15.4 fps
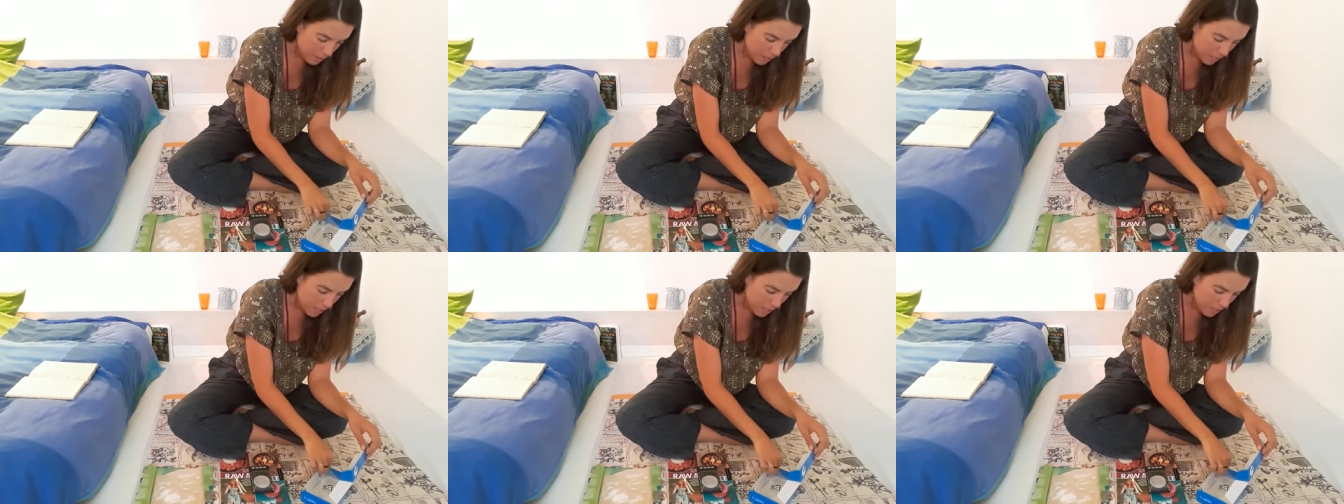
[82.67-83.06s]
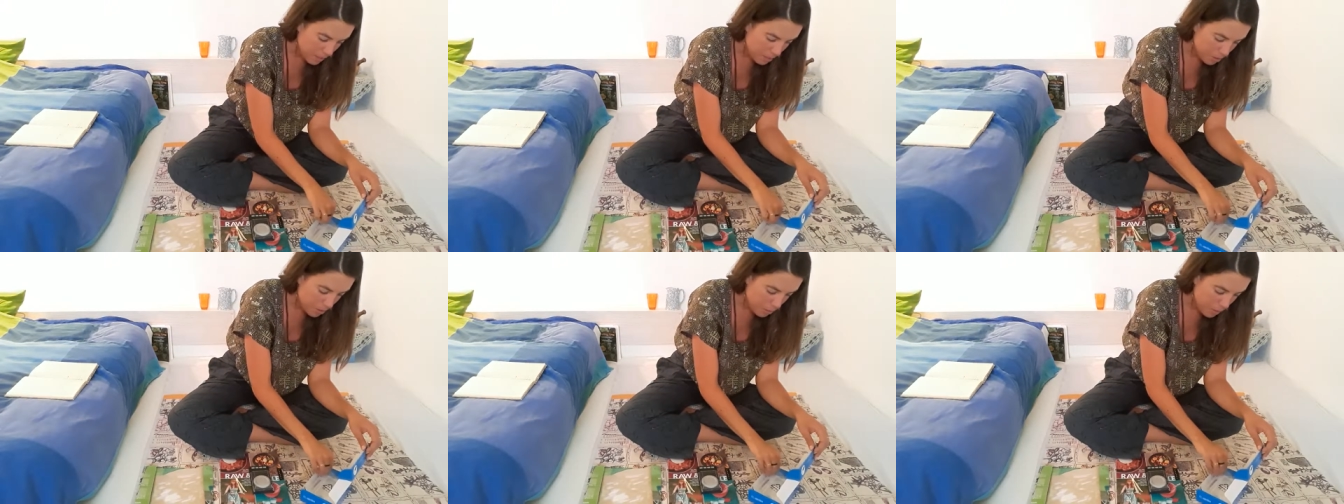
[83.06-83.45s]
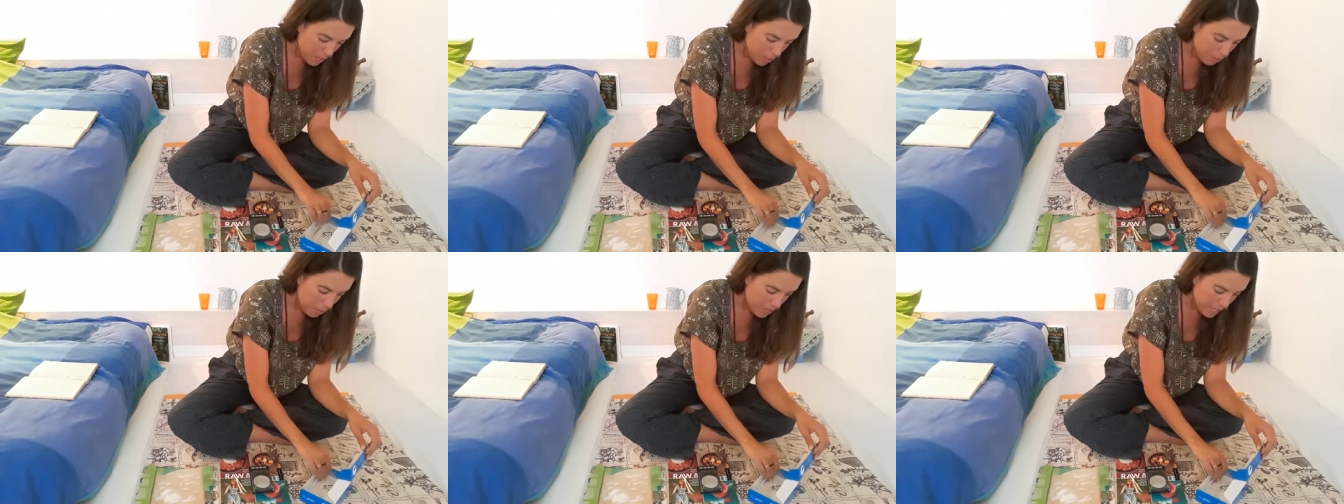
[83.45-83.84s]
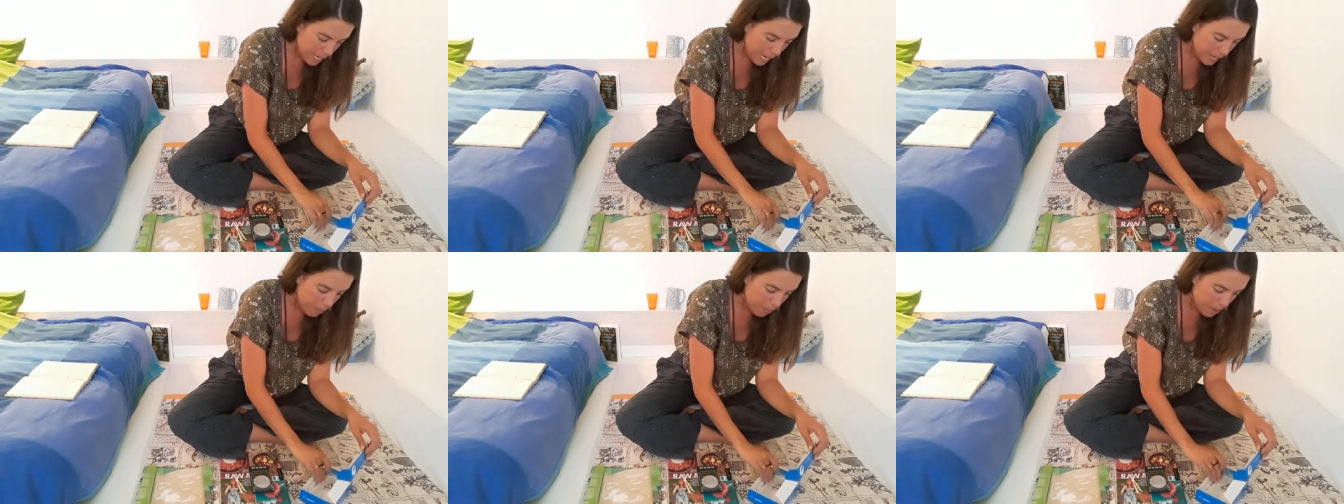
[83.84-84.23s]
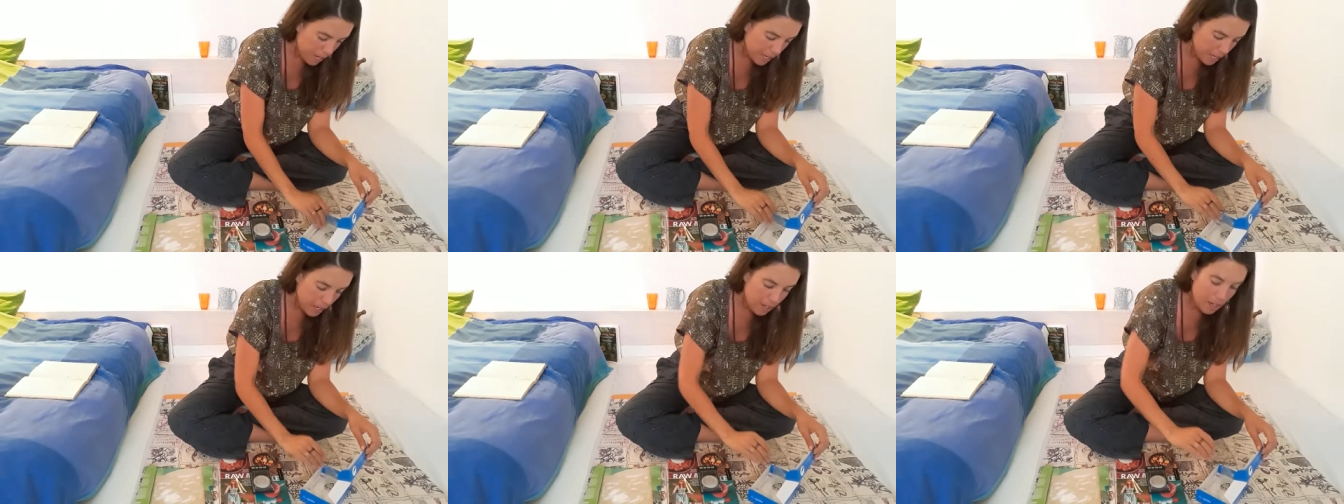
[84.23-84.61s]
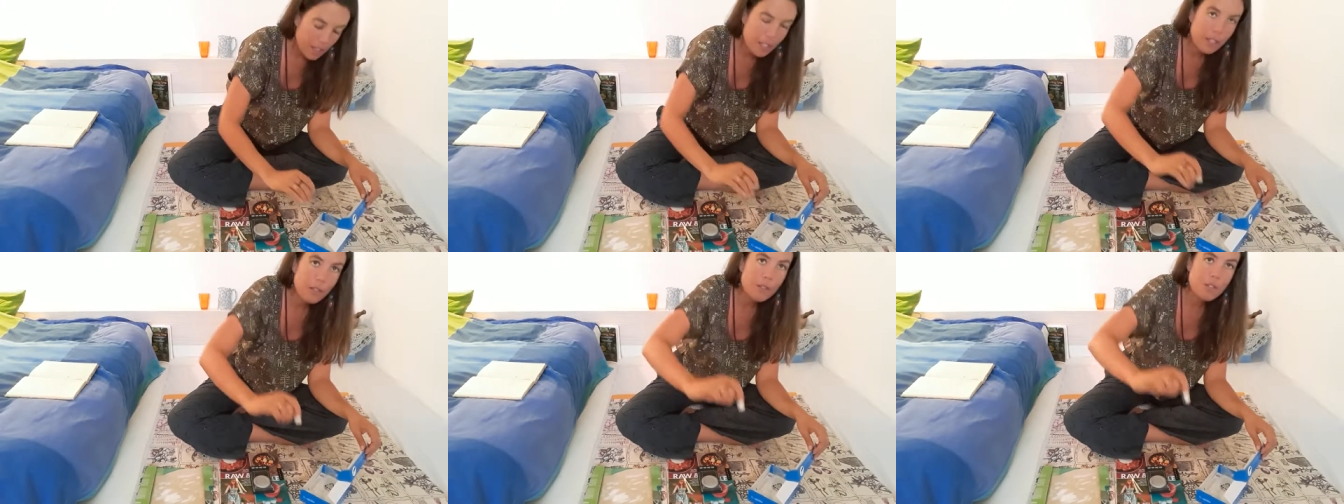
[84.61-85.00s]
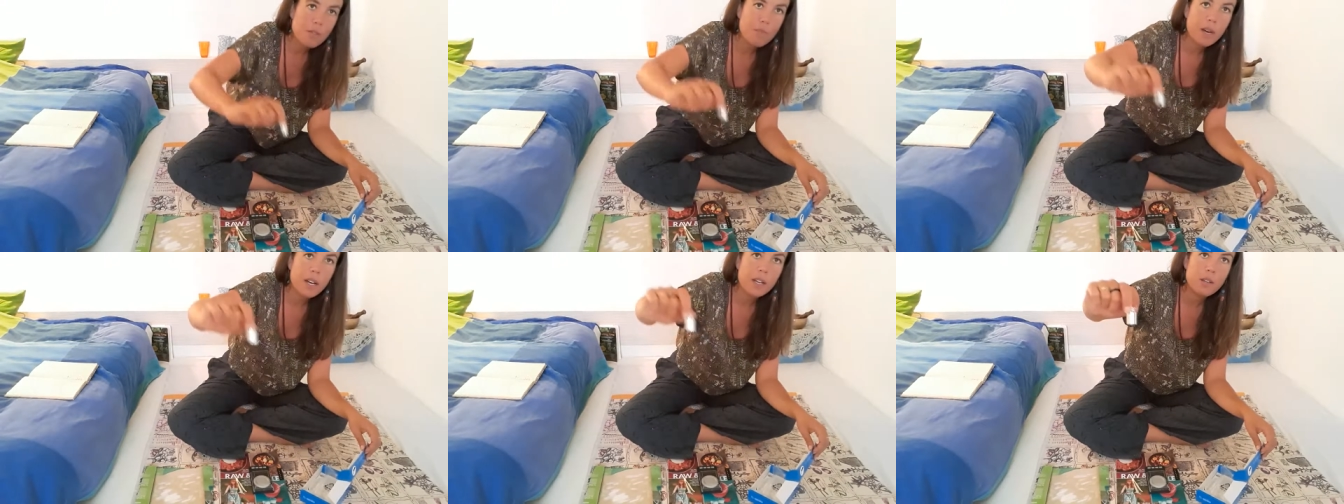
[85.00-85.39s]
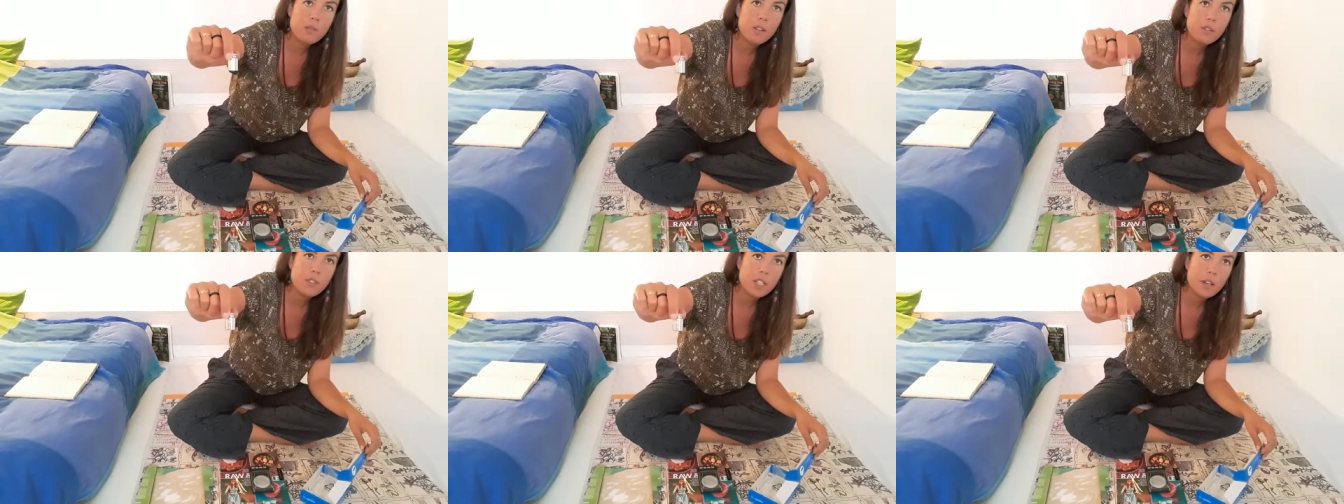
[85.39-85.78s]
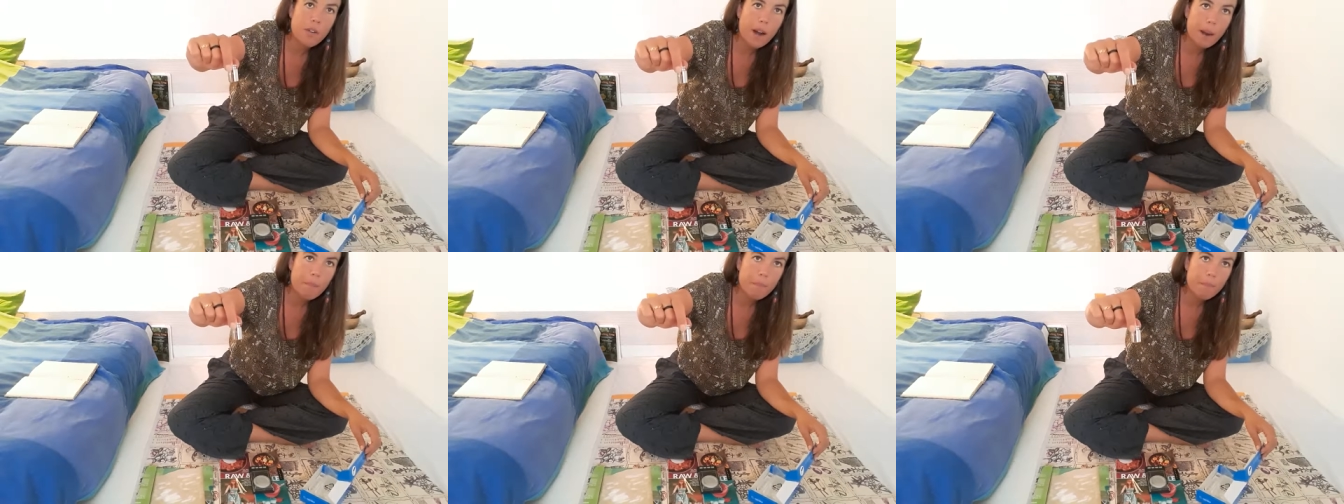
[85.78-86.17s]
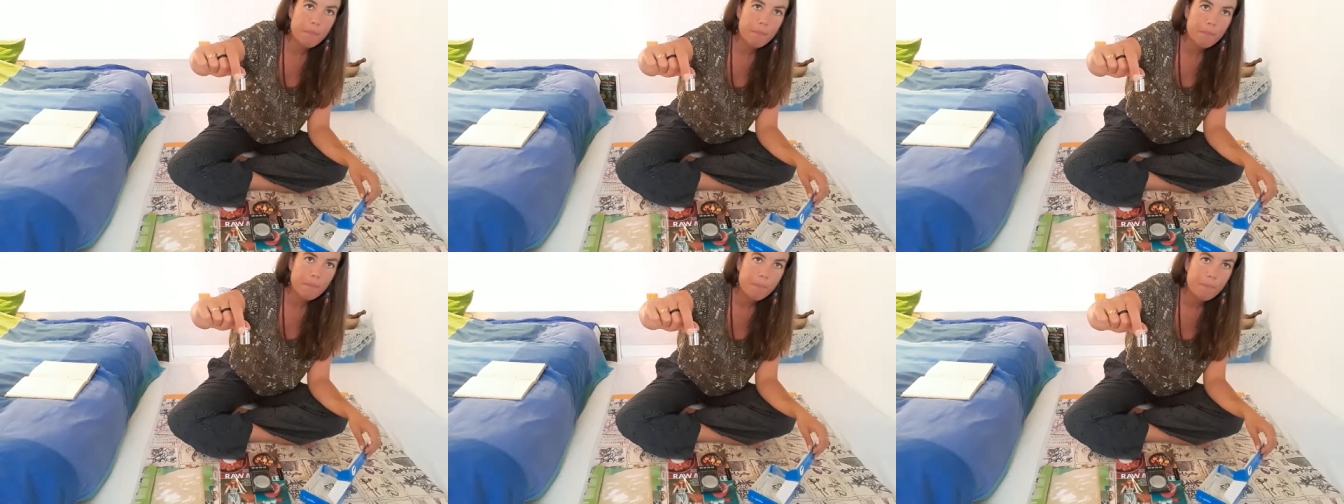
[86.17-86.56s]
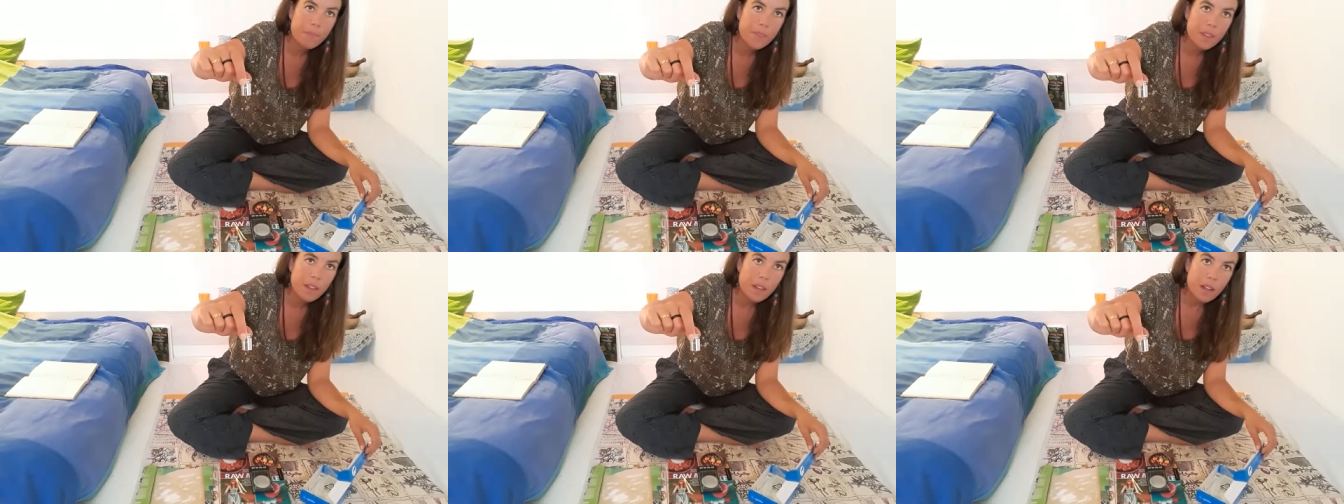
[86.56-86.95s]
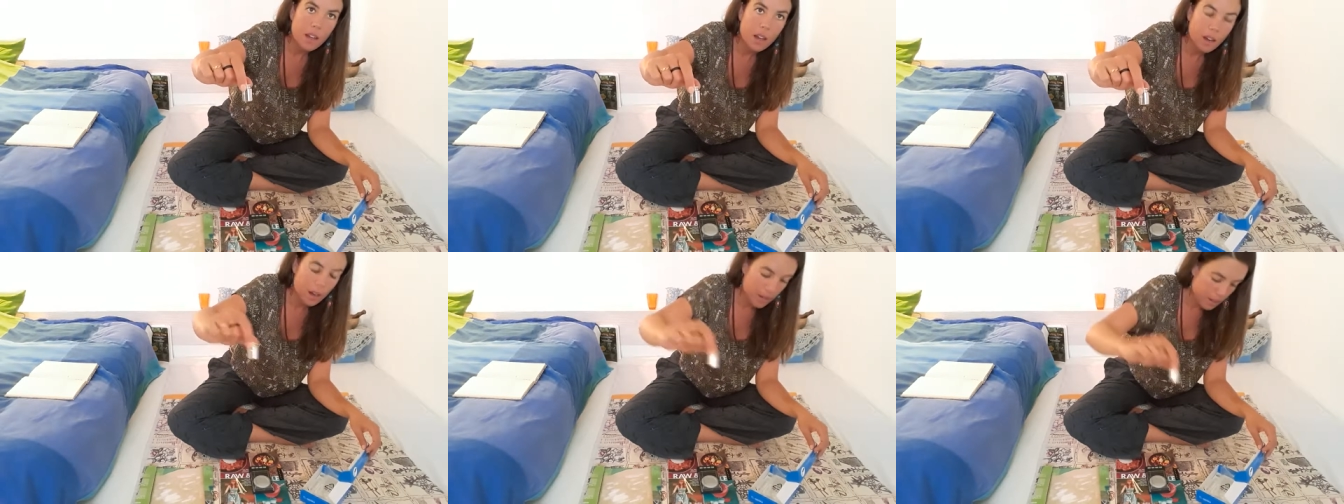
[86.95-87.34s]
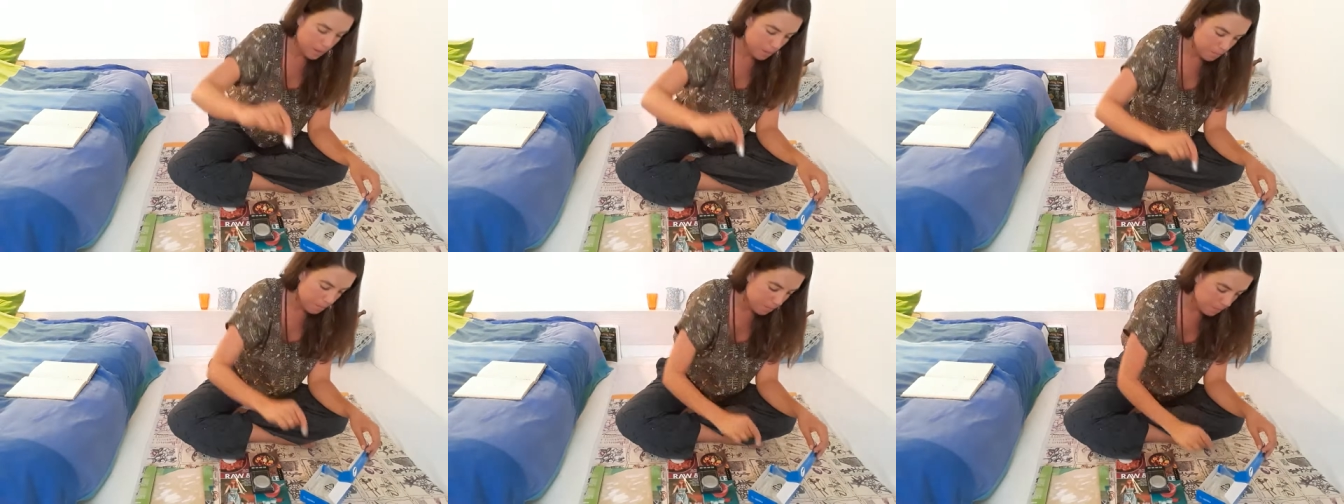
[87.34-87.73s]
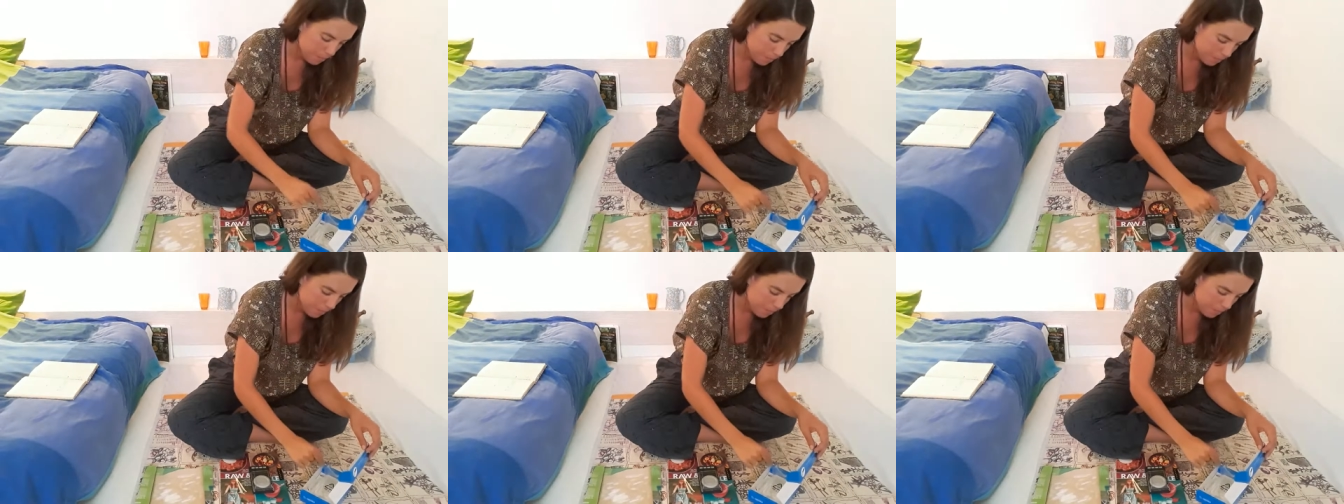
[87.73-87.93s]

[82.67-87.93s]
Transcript: And when I recalibrate, I use my 50 gram um,